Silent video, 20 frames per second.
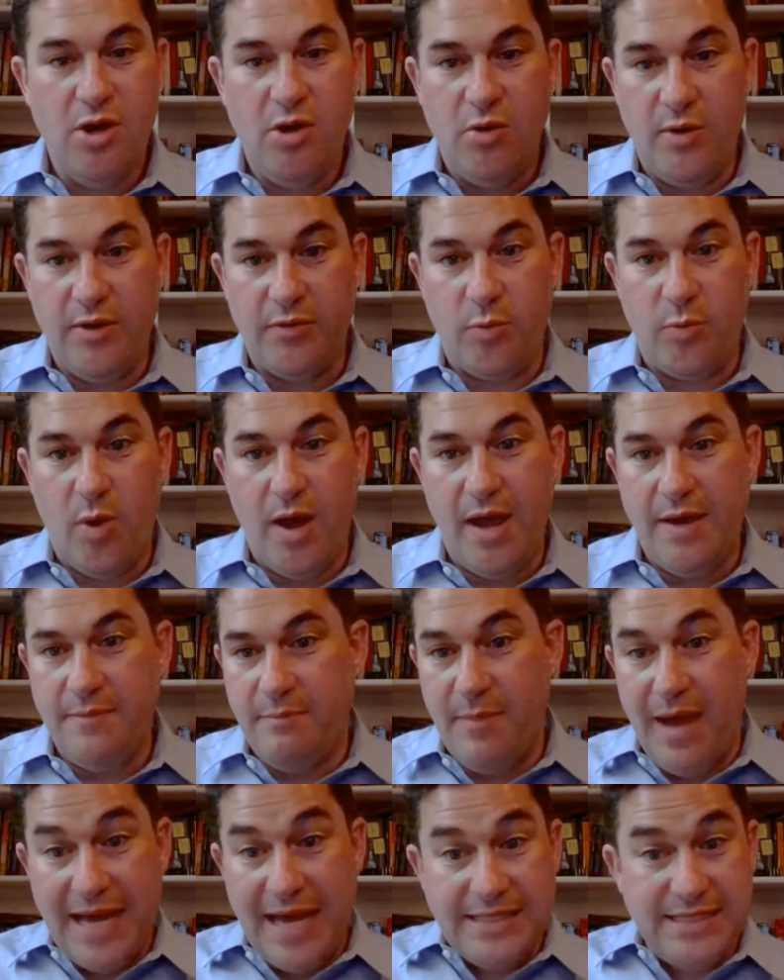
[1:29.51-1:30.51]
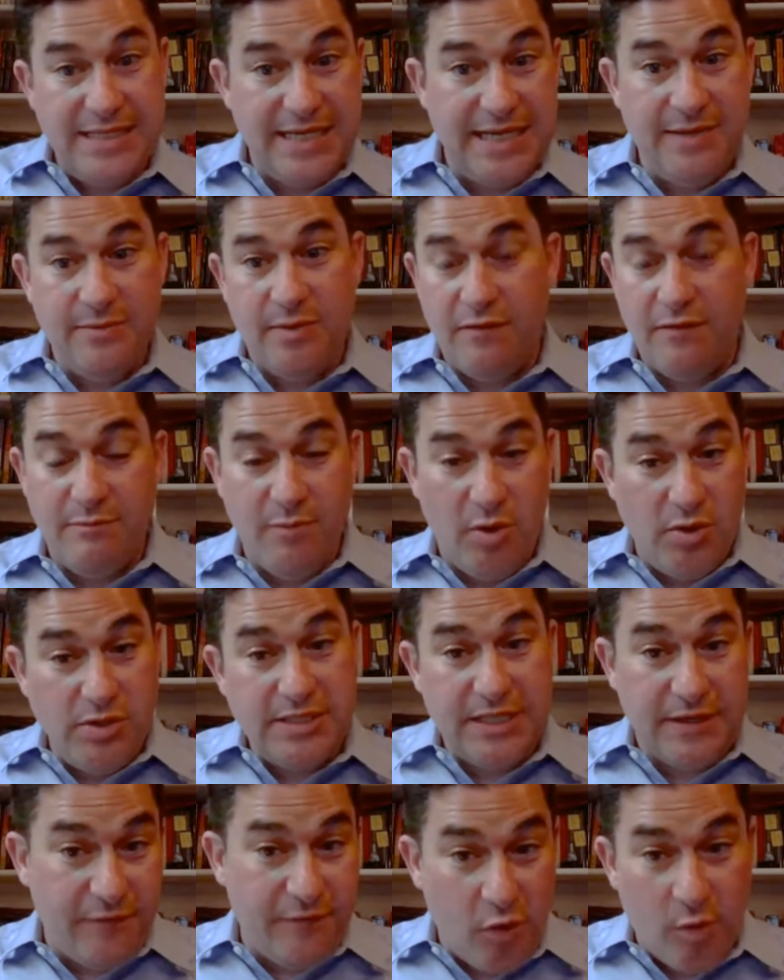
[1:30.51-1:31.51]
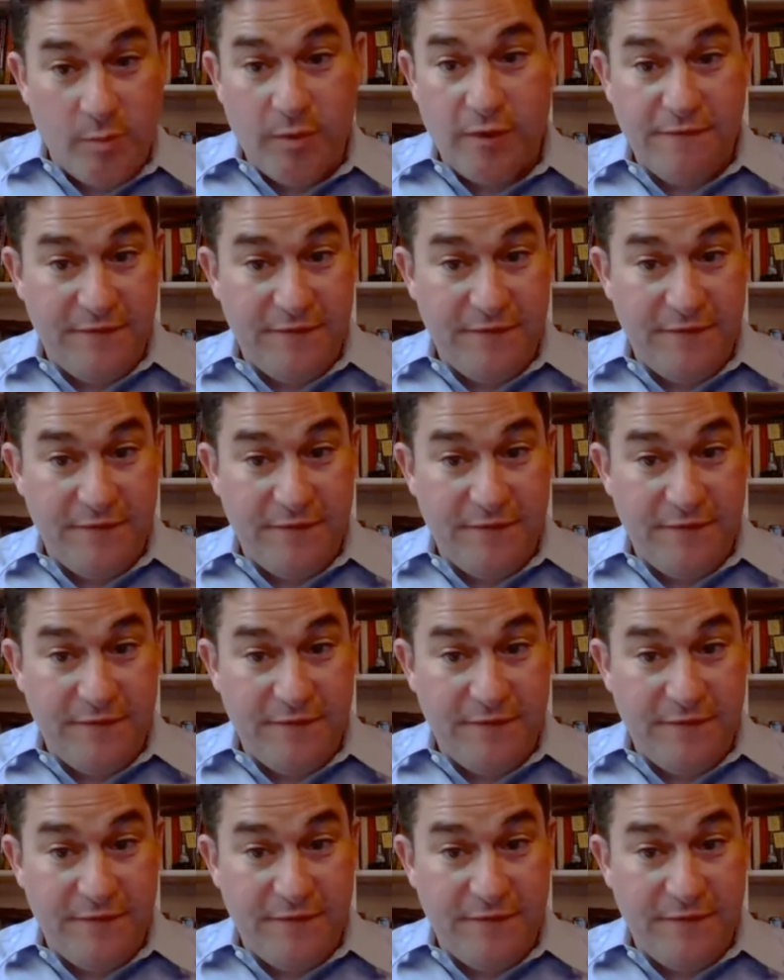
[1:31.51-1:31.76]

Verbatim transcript: with what my team of mostly former